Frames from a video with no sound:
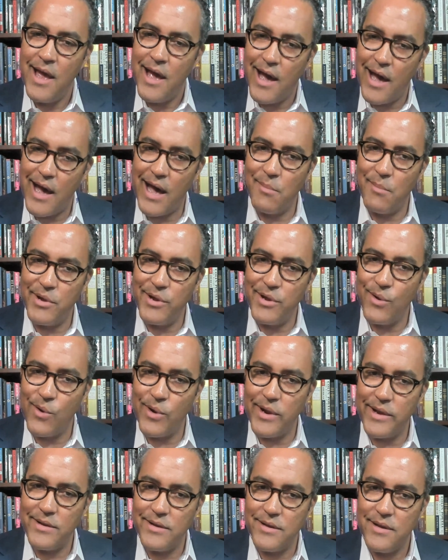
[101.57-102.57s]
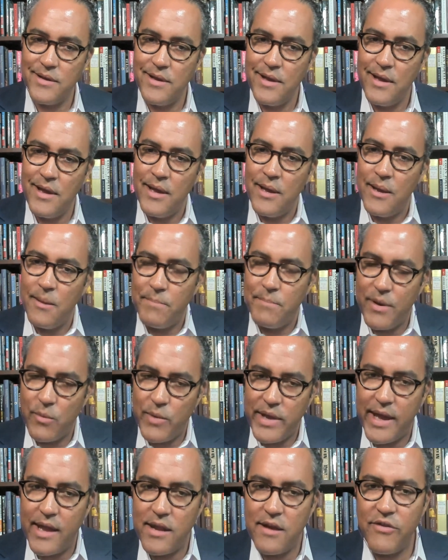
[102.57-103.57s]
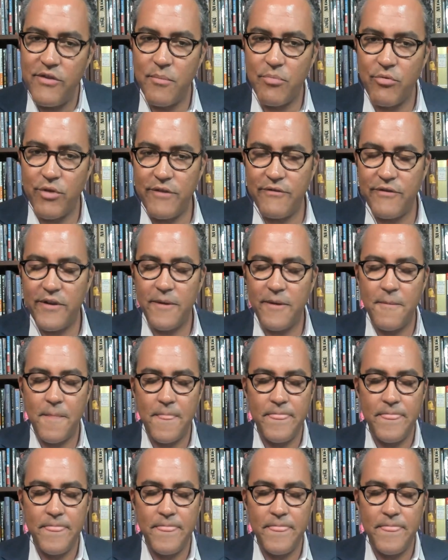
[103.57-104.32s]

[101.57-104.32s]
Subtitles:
I'm annoyed, but we get in the briefing,